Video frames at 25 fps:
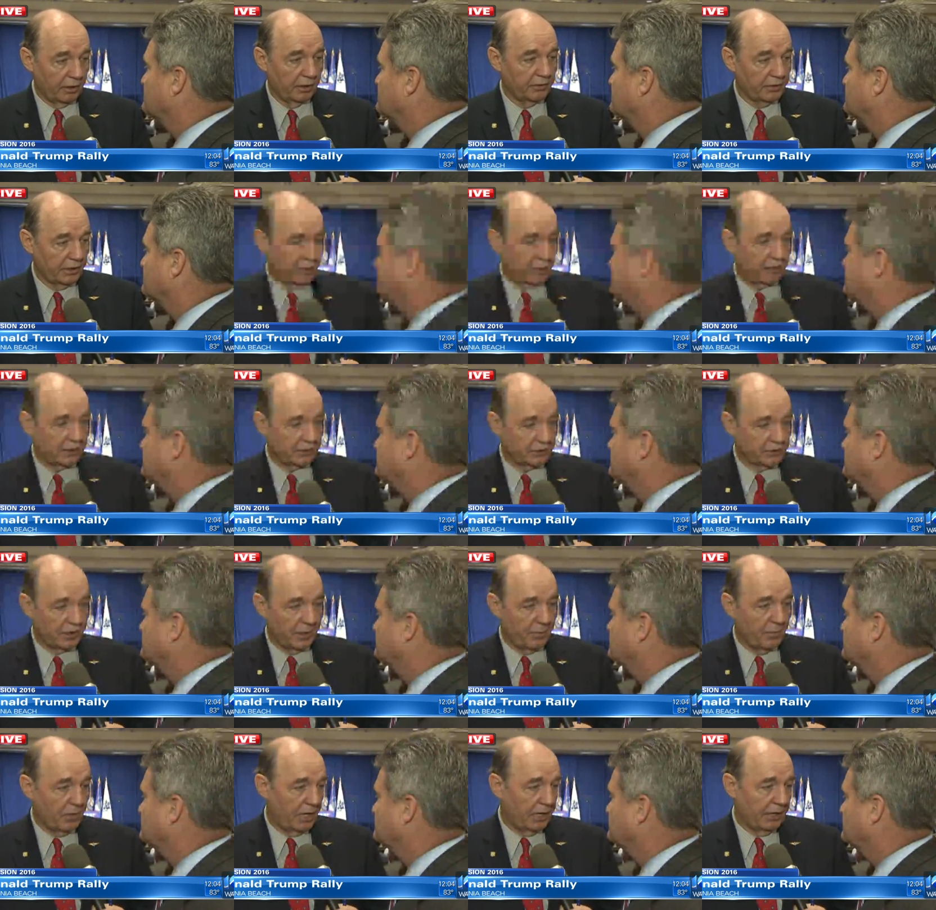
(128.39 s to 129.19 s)
Speaker 1: on the ticket,
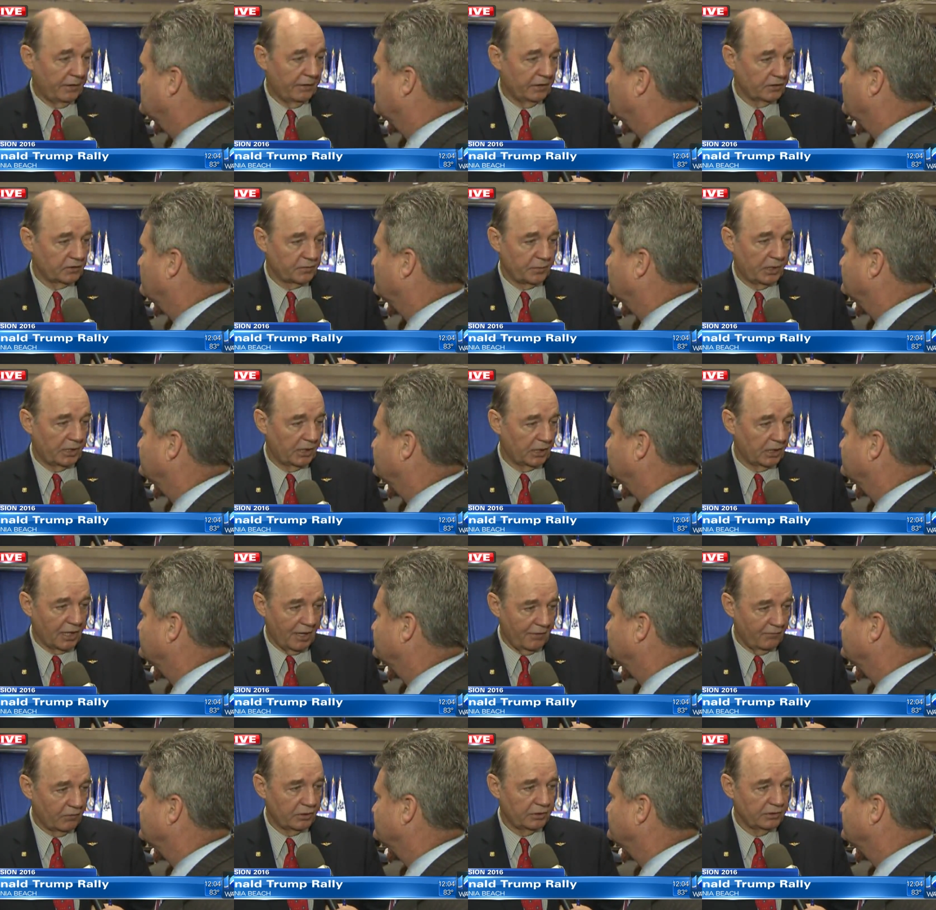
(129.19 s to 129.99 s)
somebody that's been a
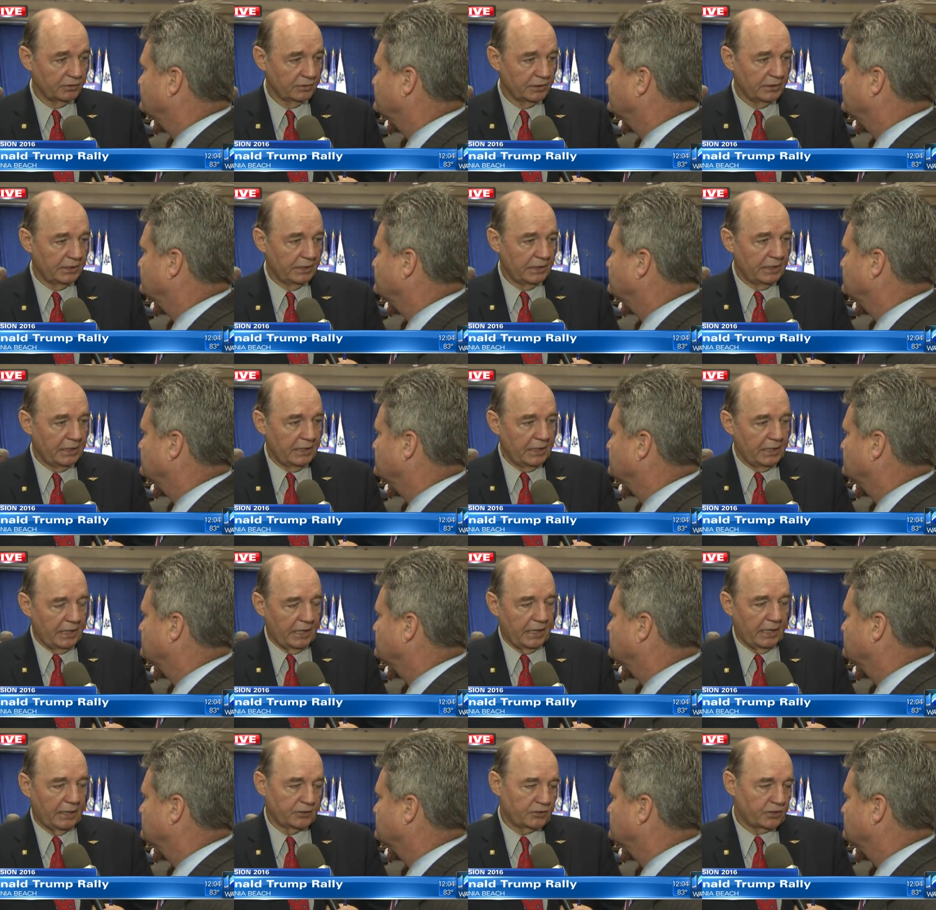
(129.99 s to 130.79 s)
governor,
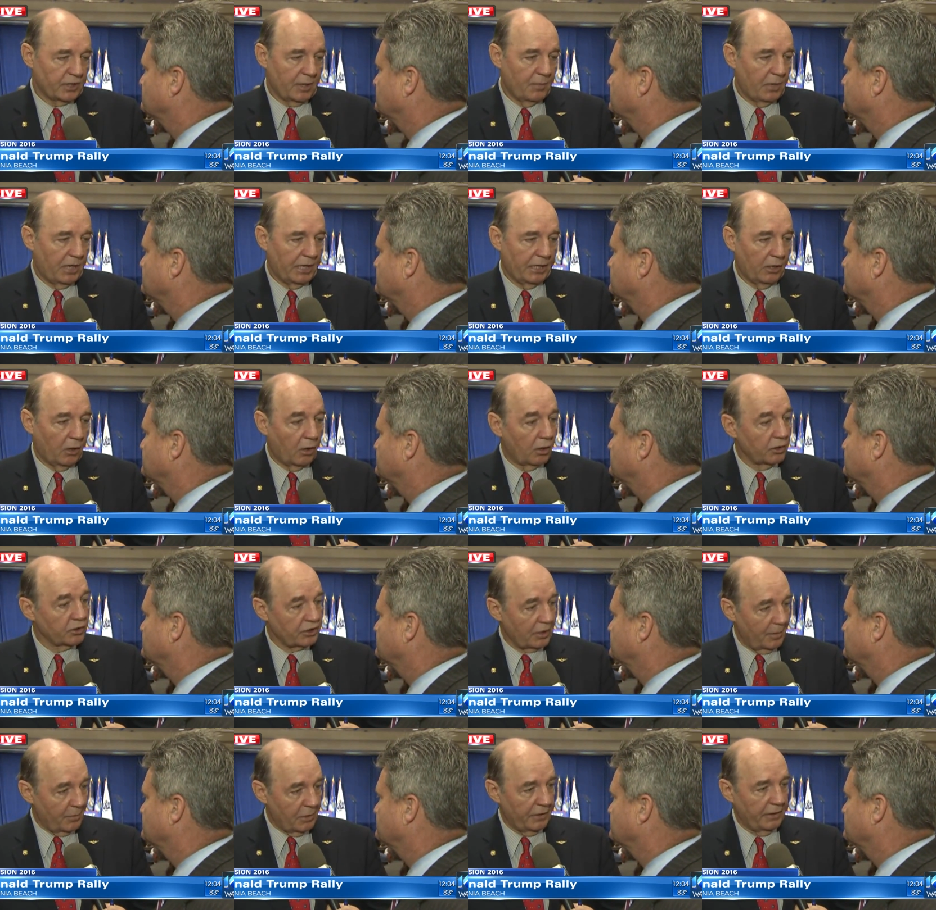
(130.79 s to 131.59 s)
and somebody,
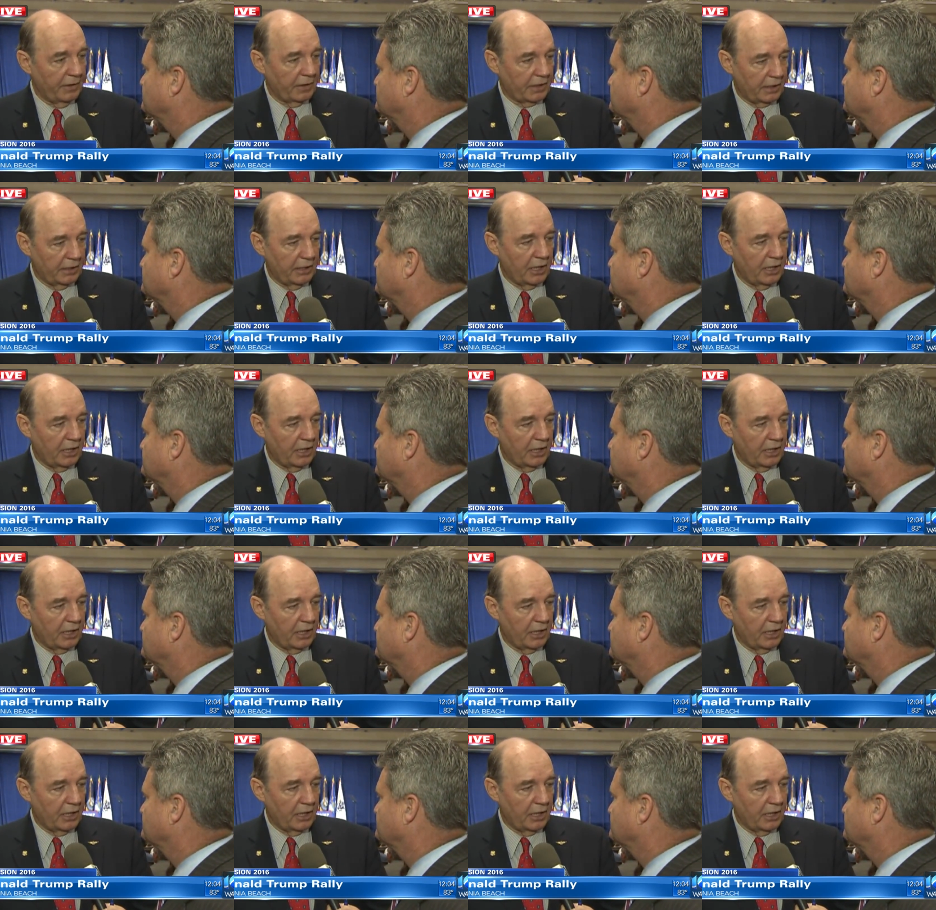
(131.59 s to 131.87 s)
or somebody that